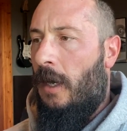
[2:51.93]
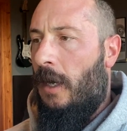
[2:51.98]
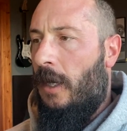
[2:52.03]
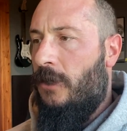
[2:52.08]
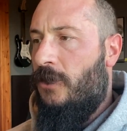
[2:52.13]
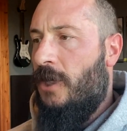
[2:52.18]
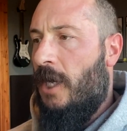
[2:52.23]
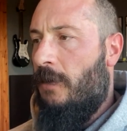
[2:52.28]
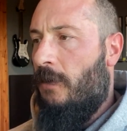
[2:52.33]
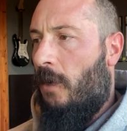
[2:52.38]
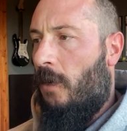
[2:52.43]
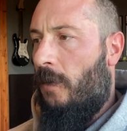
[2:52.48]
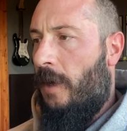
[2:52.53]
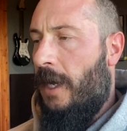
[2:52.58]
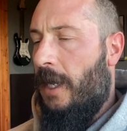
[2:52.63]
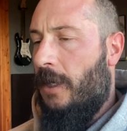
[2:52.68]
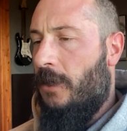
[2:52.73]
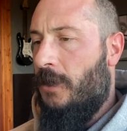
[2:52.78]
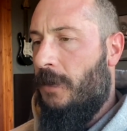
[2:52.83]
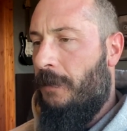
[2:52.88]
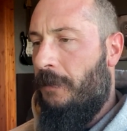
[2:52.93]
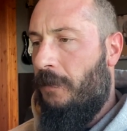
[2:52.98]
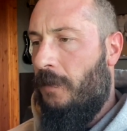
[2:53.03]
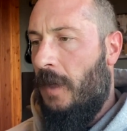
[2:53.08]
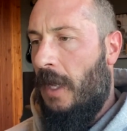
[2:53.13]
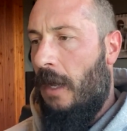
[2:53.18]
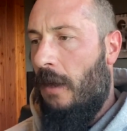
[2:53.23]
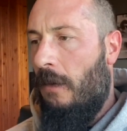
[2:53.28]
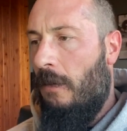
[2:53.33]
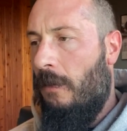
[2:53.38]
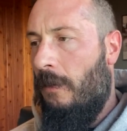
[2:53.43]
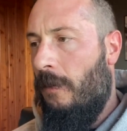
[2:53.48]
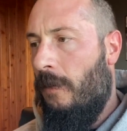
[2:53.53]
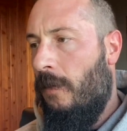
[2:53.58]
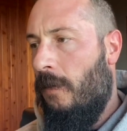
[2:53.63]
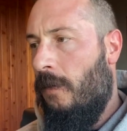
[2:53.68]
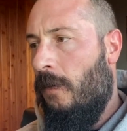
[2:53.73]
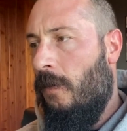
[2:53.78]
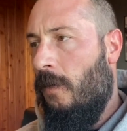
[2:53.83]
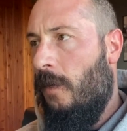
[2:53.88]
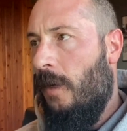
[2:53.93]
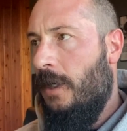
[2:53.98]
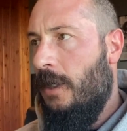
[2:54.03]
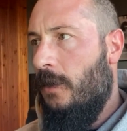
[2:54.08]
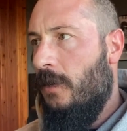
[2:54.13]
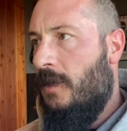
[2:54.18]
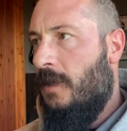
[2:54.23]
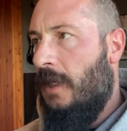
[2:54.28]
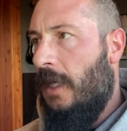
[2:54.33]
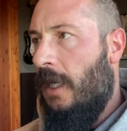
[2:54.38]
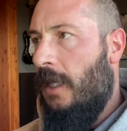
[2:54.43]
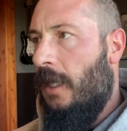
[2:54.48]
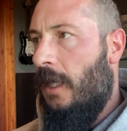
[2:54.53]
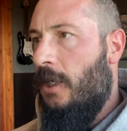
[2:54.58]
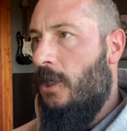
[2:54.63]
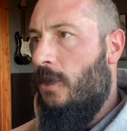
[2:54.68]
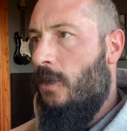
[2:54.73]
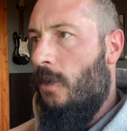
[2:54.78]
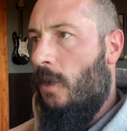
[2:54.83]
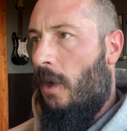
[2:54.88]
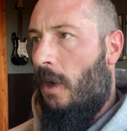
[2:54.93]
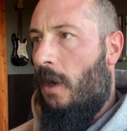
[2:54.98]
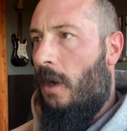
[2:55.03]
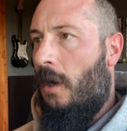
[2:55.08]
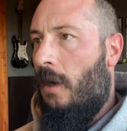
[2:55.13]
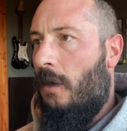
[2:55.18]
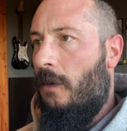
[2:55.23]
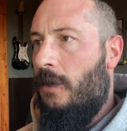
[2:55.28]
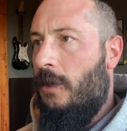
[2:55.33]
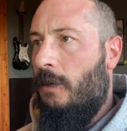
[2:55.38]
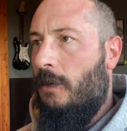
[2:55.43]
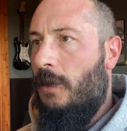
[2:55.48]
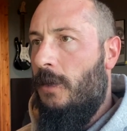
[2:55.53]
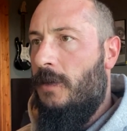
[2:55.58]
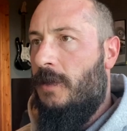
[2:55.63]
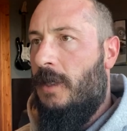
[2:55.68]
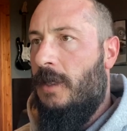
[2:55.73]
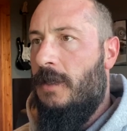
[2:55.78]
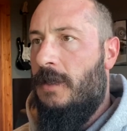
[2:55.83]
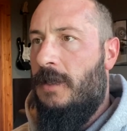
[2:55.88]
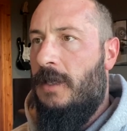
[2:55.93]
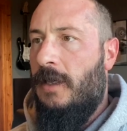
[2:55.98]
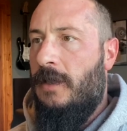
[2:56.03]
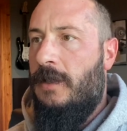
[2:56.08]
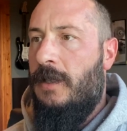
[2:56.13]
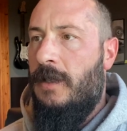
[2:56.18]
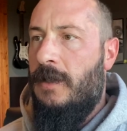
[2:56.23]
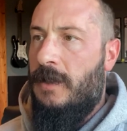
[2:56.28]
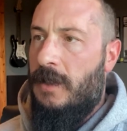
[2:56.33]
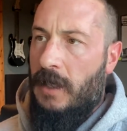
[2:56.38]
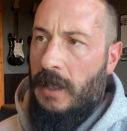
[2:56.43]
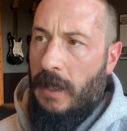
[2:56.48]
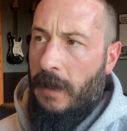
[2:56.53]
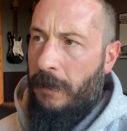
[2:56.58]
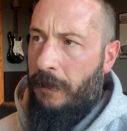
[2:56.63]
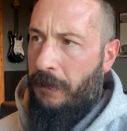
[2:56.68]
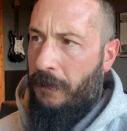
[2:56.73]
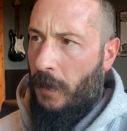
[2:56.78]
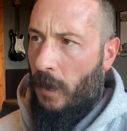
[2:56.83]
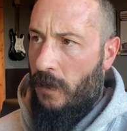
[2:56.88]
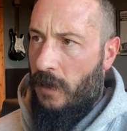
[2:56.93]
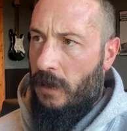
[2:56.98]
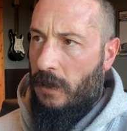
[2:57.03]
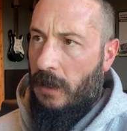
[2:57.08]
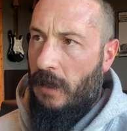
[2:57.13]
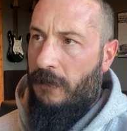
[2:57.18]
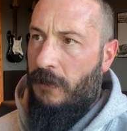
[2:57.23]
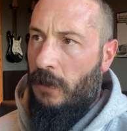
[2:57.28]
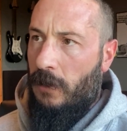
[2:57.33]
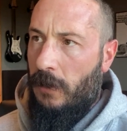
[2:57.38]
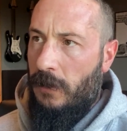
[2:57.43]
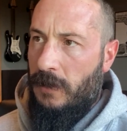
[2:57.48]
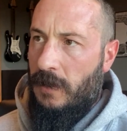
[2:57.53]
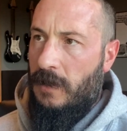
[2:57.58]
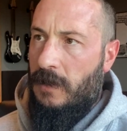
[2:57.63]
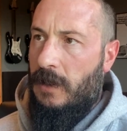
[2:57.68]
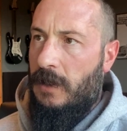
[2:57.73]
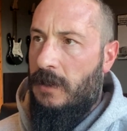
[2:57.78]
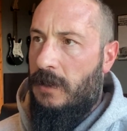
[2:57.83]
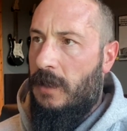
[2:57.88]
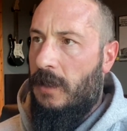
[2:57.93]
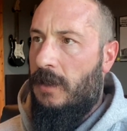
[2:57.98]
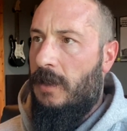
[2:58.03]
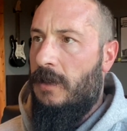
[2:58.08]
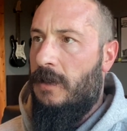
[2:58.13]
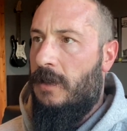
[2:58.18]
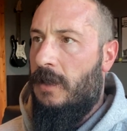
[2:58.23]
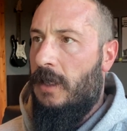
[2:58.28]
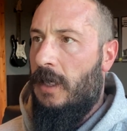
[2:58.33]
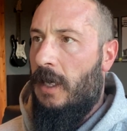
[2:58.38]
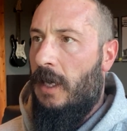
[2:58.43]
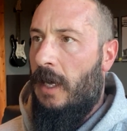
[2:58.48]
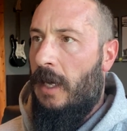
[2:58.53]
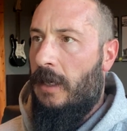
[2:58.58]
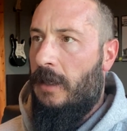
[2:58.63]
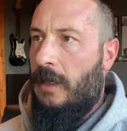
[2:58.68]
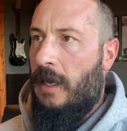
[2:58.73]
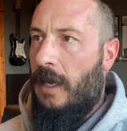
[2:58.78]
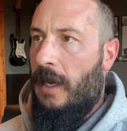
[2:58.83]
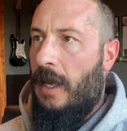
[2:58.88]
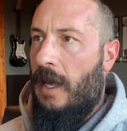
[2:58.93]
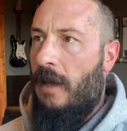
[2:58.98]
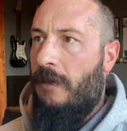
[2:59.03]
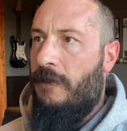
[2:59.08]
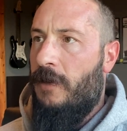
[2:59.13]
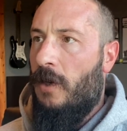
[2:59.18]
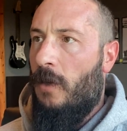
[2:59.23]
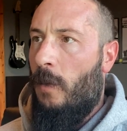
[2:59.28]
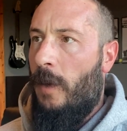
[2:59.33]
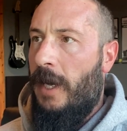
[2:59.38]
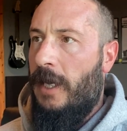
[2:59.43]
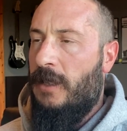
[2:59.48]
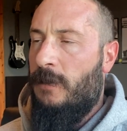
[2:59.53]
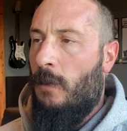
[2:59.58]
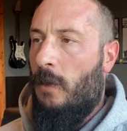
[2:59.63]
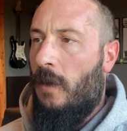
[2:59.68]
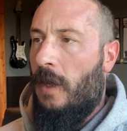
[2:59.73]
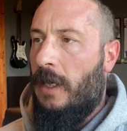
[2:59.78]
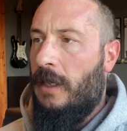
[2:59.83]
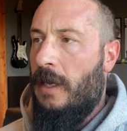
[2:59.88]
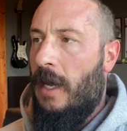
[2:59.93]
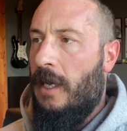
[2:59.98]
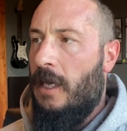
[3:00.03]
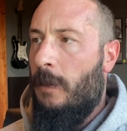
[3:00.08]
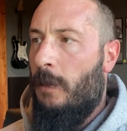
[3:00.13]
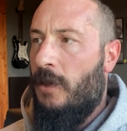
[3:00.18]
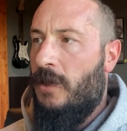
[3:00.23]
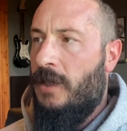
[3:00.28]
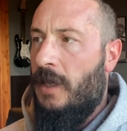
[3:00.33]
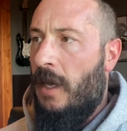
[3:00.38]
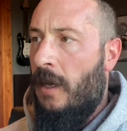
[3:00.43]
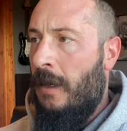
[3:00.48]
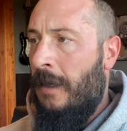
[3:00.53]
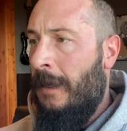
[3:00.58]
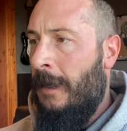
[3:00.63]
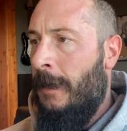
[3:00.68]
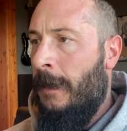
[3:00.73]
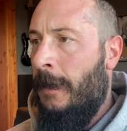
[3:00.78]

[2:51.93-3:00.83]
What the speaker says: general range. Now, when you say that you lose consistency, or the lifter loses consistency at kind of heavier weights, more like 90%,